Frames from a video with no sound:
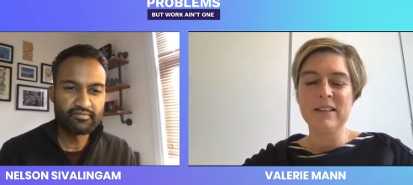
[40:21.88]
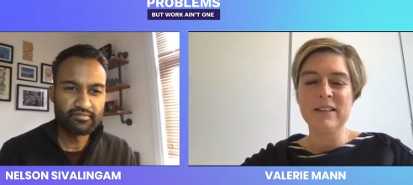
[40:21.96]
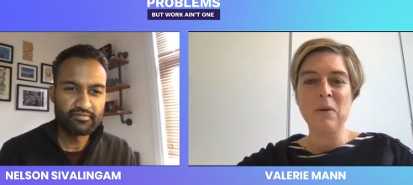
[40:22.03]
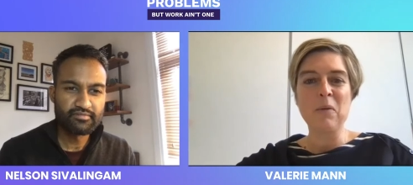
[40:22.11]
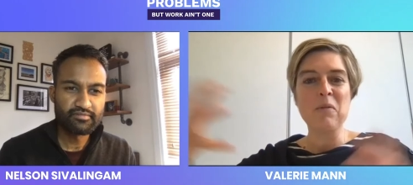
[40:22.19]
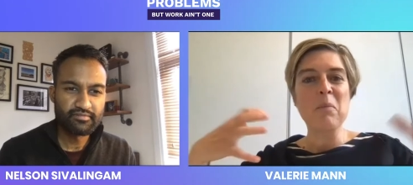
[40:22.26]

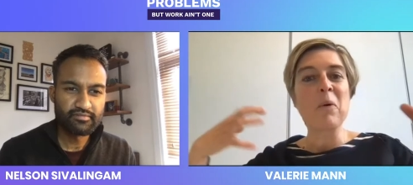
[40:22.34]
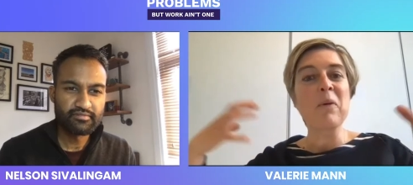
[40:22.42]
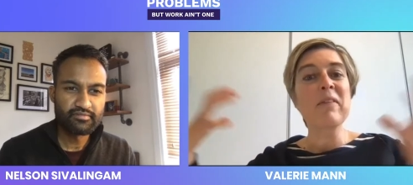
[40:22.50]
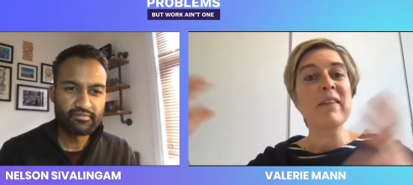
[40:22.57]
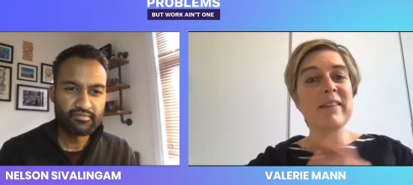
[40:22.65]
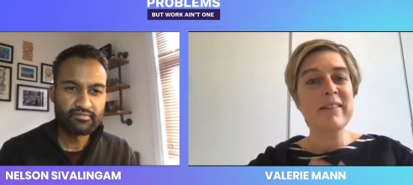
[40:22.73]

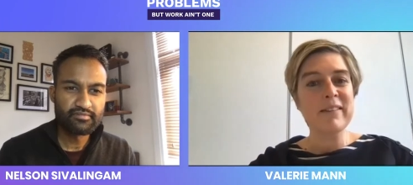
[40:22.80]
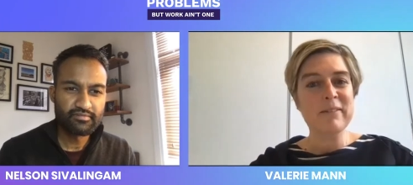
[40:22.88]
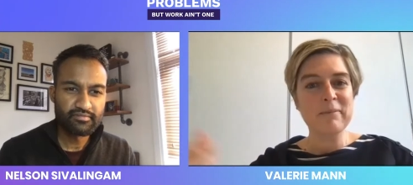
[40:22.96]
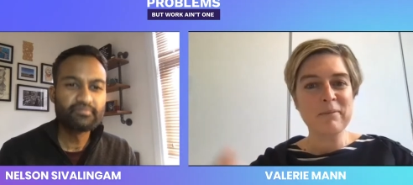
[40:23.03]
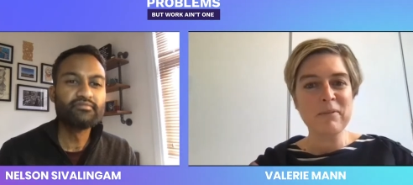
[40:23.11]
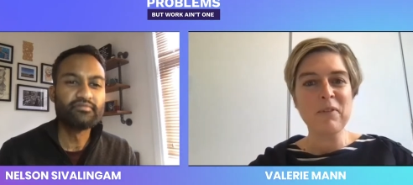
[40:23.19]
Speaker 1: osmosis
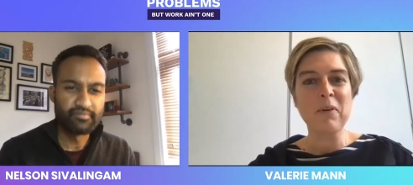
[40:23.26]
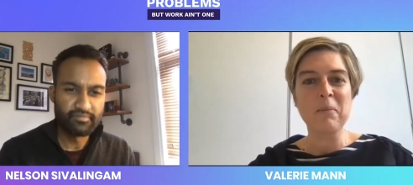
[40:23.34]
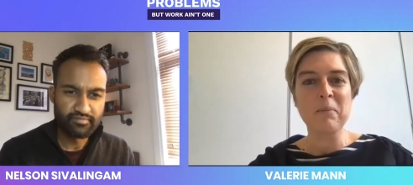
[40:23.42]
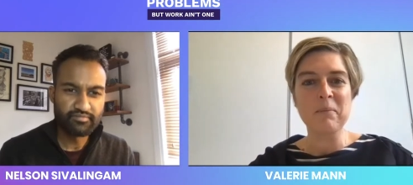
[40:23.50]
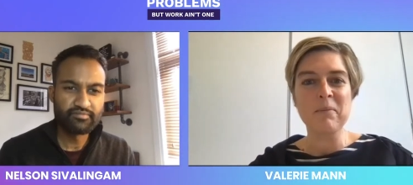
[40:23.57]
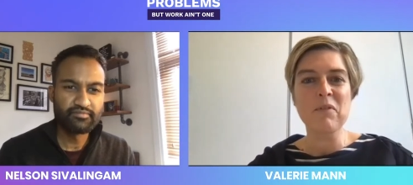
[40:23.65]

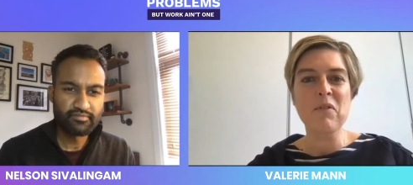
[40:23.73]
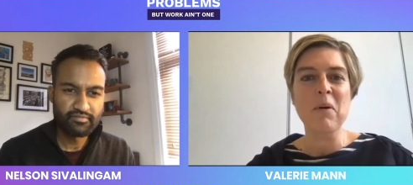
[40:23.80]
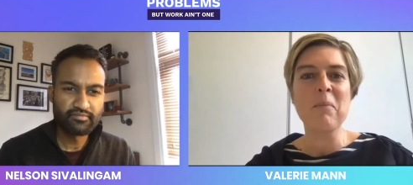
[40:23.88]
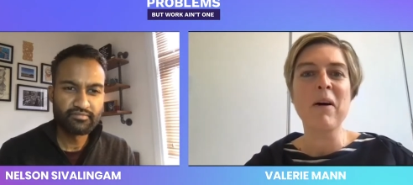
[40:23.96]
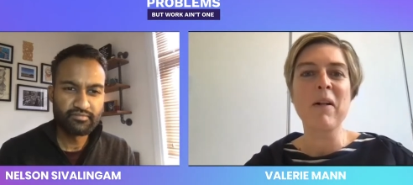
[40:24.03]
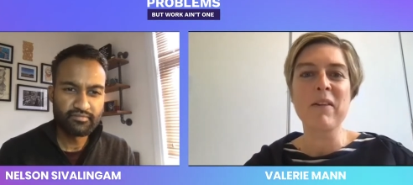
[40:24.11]
from
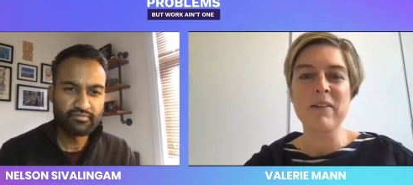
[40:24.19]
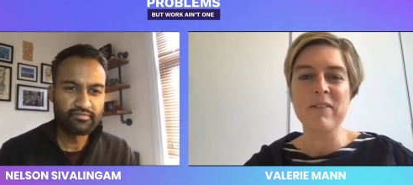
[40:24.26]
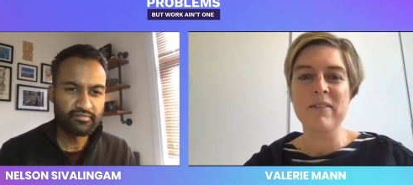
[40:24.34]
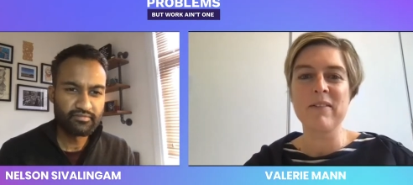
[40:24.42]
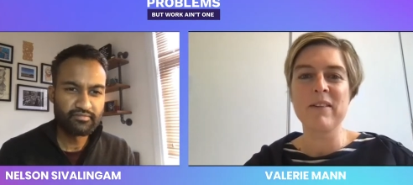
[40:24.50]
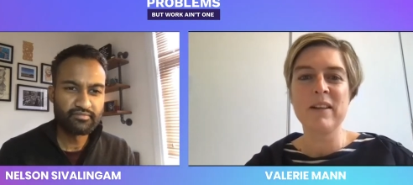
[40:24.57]
from
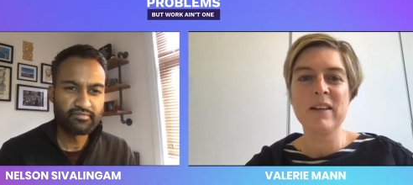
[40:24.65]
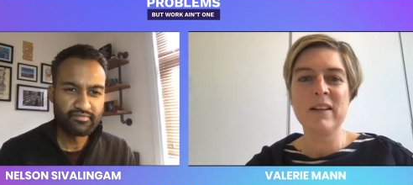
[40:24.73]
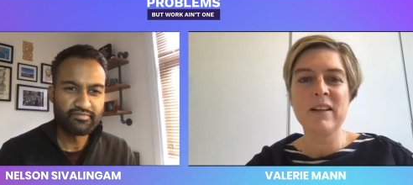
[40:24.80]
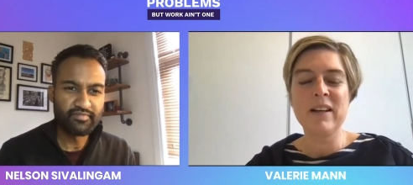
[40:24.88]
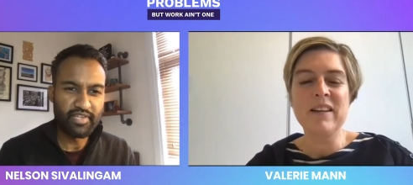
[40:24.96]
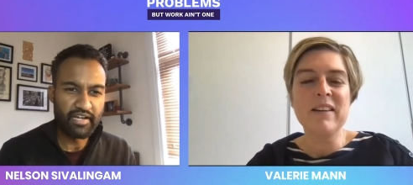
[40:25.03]
others
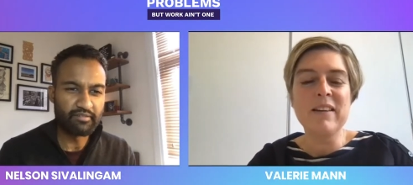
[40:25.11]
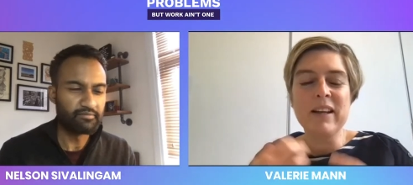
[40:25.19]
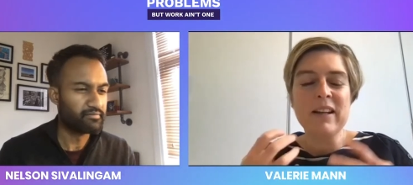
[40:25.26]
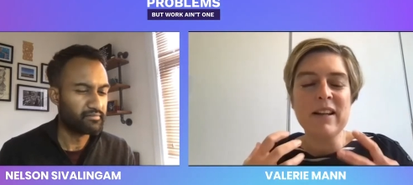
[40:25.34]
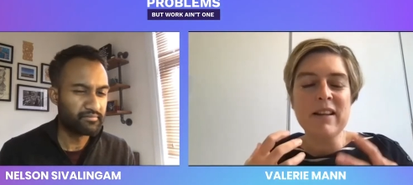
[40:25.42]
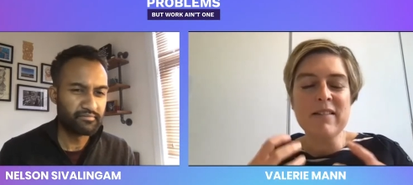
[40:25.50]
and, yeah.
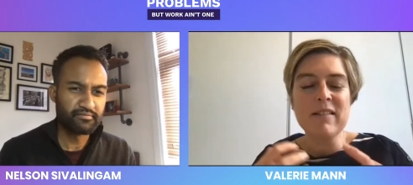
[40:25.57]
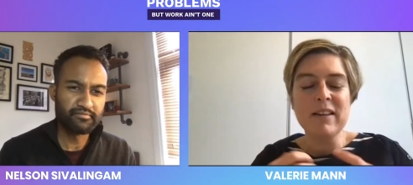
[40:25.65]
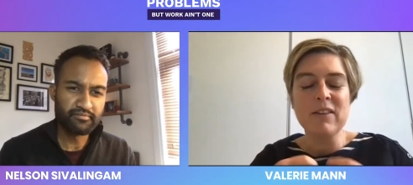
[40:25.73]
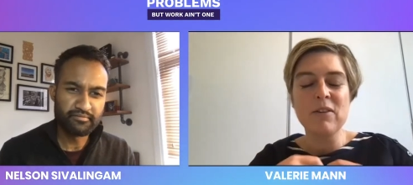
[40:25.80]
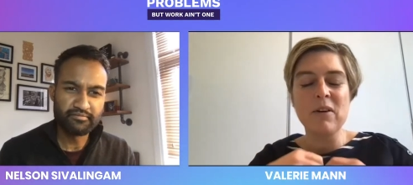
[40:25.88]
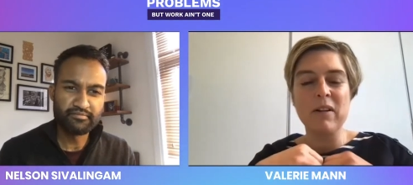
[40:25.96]
and listen
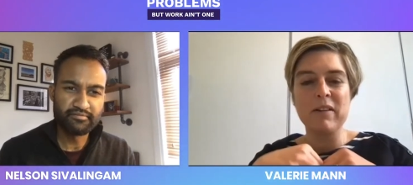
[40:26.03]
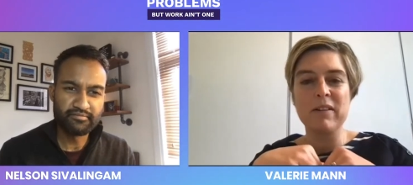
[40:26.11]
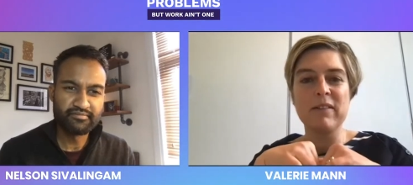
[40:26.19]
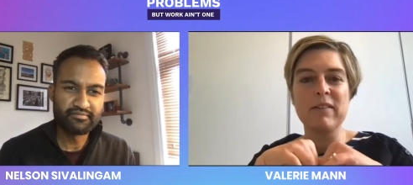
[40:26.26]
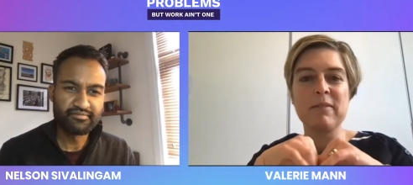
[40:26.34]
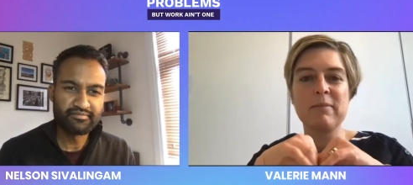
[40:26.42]
to
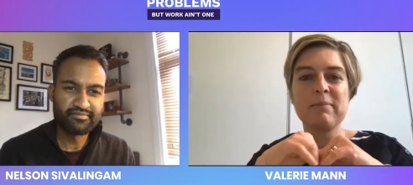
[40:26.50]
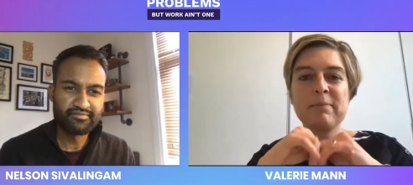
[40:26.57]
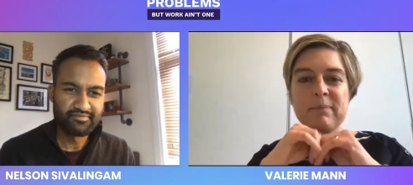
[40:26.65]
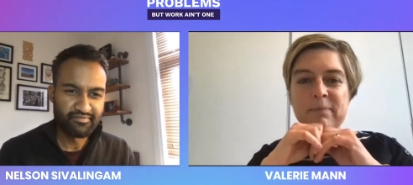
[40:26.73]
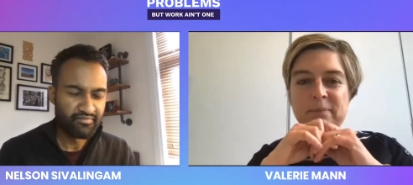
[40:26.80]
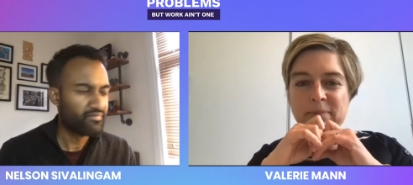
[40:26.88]
others.
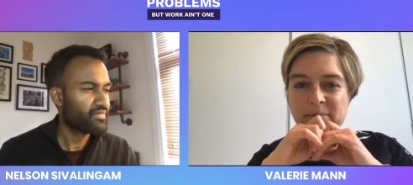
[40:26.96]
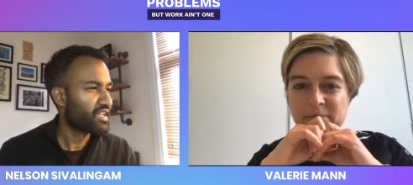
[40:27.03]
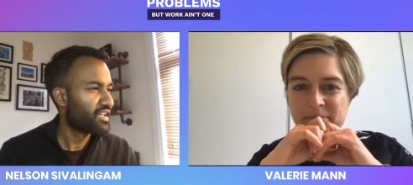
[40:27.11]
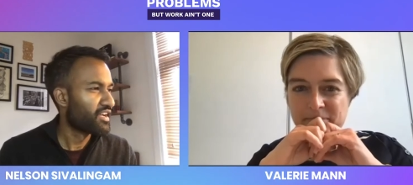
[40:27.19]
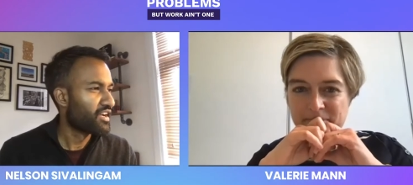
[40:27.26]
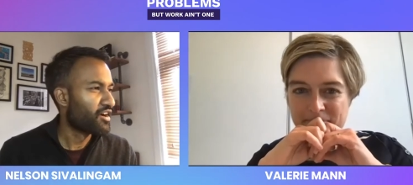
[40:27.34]

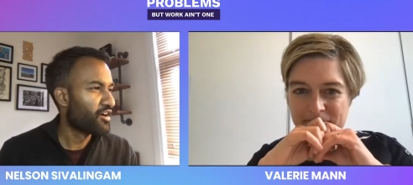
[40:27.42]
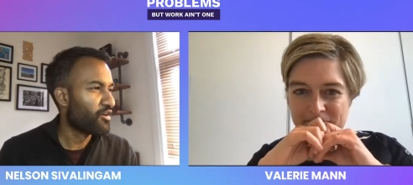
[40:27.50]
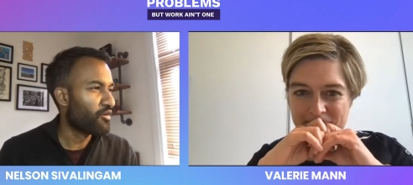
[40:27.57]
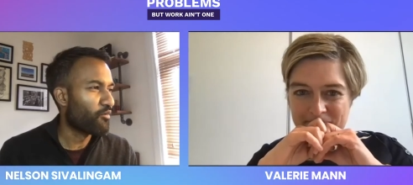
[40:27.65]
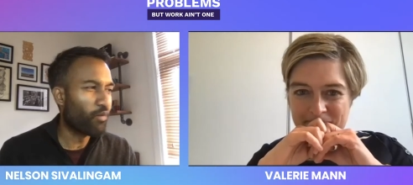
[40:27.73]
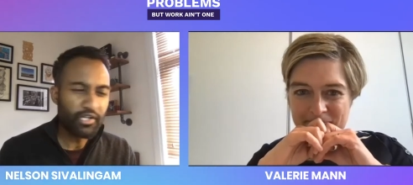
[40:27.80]

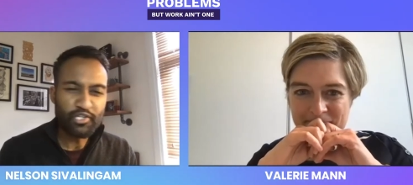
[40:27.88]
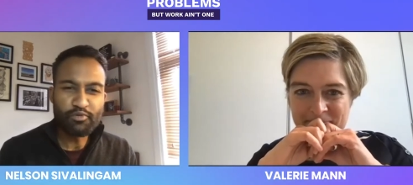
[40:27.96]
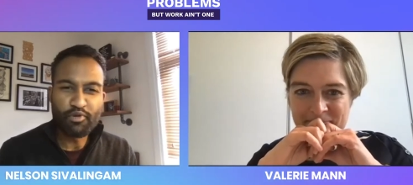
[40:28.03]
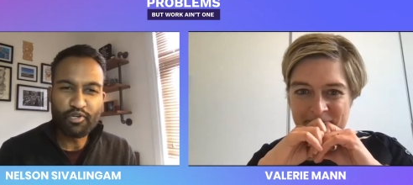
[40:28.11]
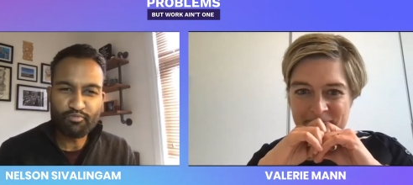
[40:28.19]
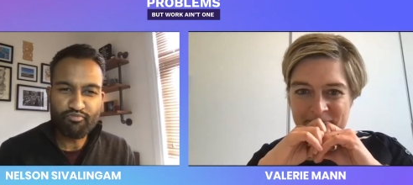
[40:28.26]
Speaker 2: What are you
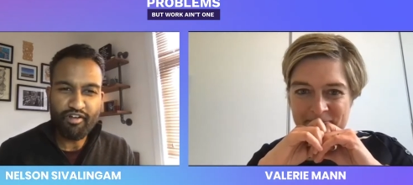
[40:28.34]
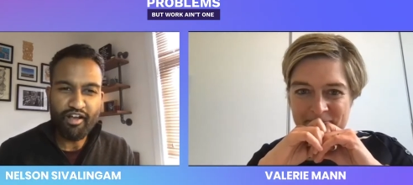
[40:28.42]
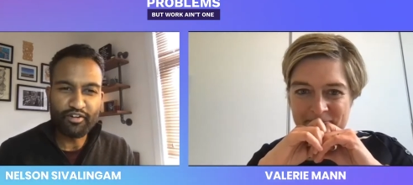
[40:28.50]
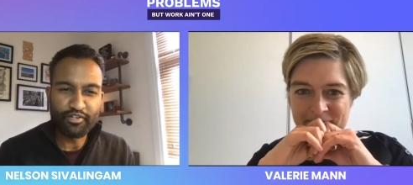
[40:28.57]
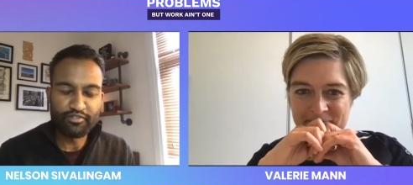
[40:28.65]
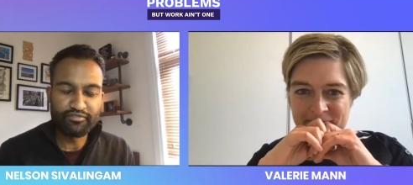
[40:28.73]
most
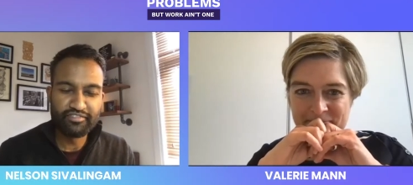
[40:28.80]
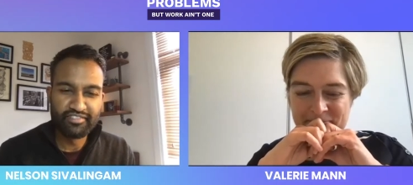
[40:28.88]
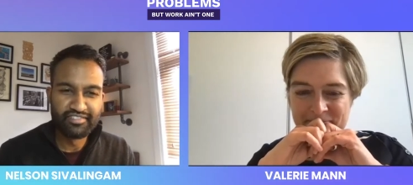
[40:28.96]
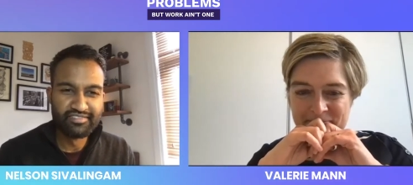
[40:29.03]
proud of